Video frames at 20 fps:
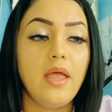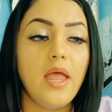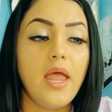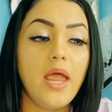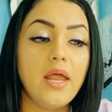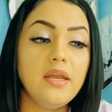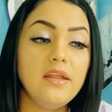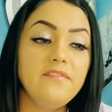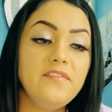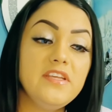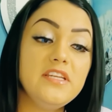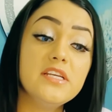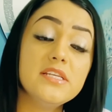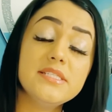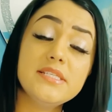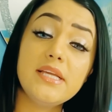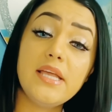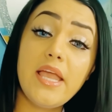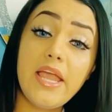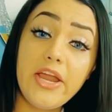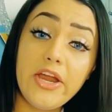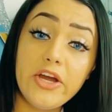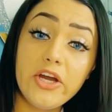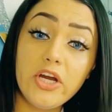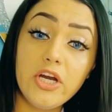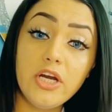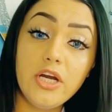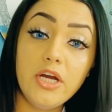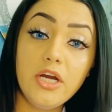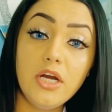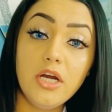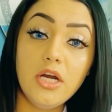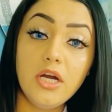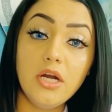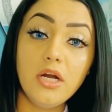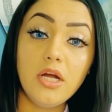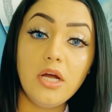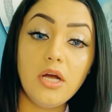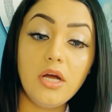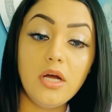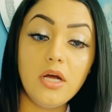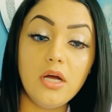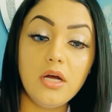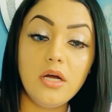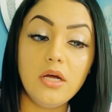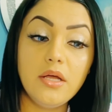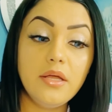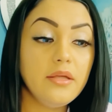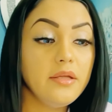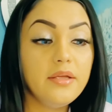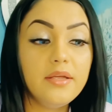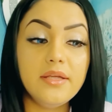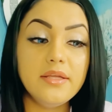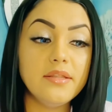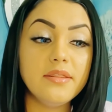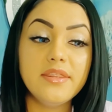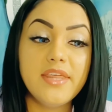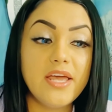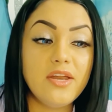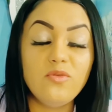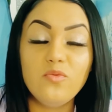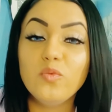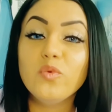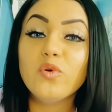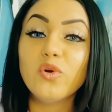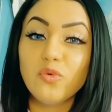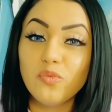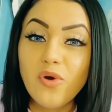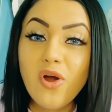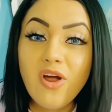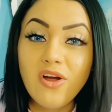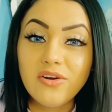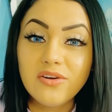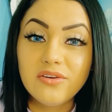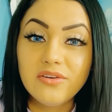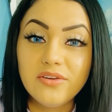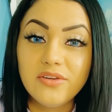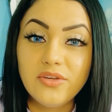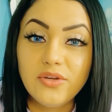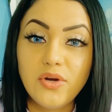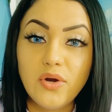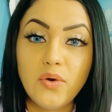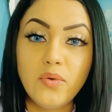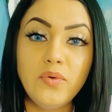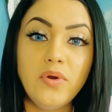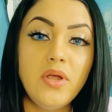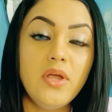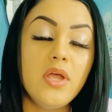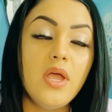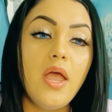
And if he doesn't care, uh, then we're wrong, you know?